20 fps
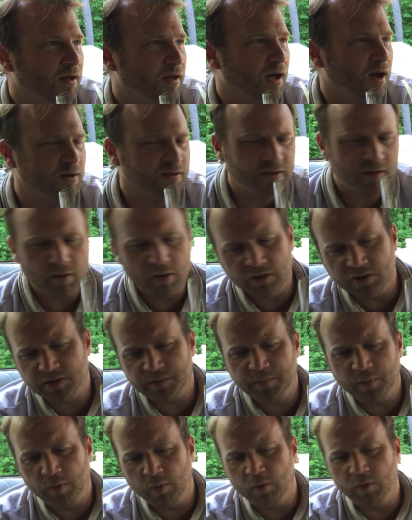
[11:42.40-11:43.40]
was like, oh, I'll
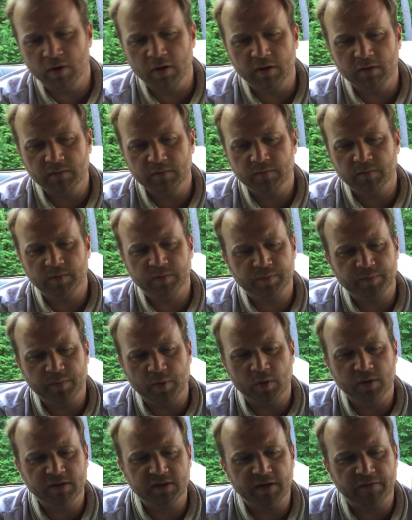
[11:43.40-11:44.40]
just pour. We're
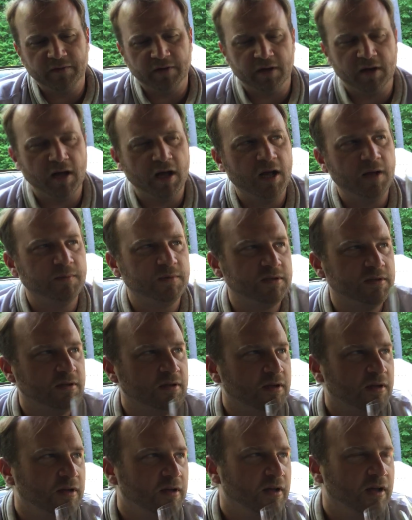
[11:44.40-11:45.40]
pouring stuff into cups,
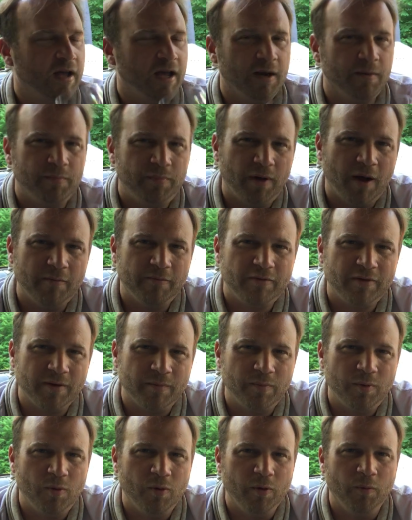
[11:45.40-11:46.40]
and I'm
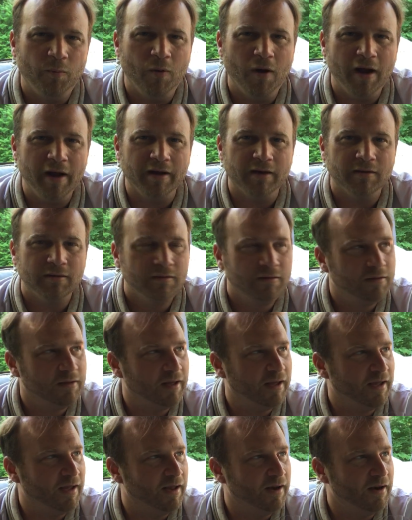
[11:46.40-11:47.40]
freaking pouring wine.
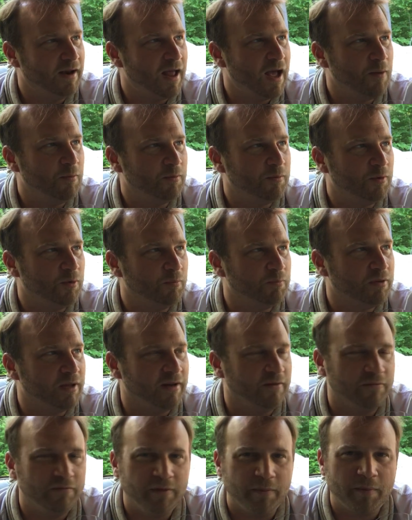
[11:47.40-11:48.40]
And now we're
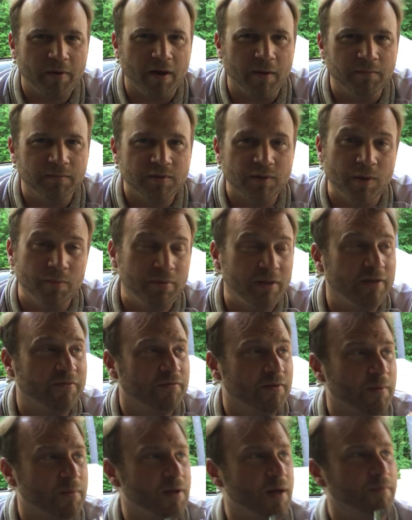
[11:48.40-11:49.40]
playing Flip Cup. So I played
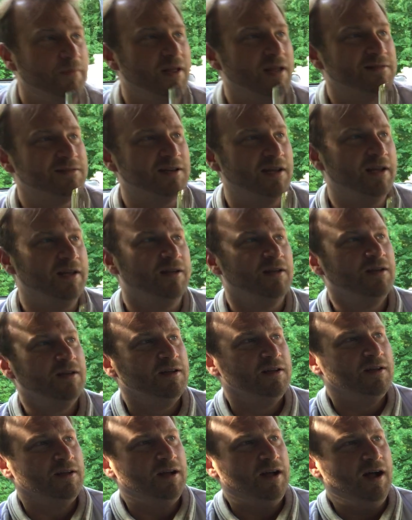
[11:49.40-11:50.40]
Flip Cup last night
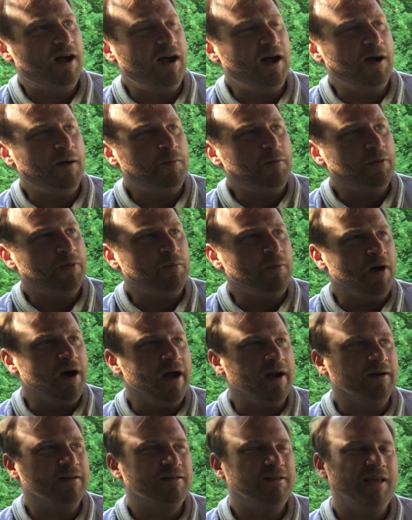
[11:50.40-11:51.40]
with
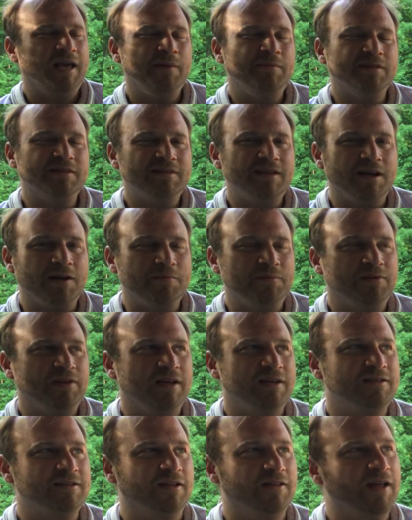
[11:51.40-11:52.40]
wine. Came in second
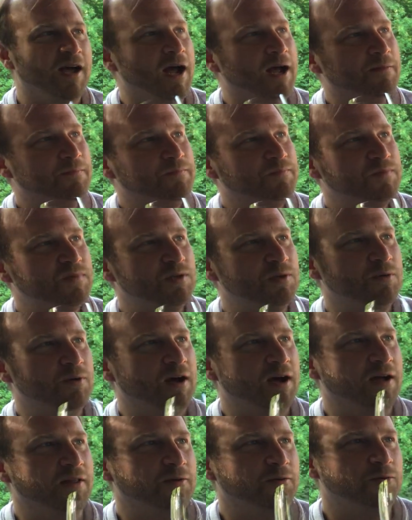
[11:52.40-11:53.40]
place on that to the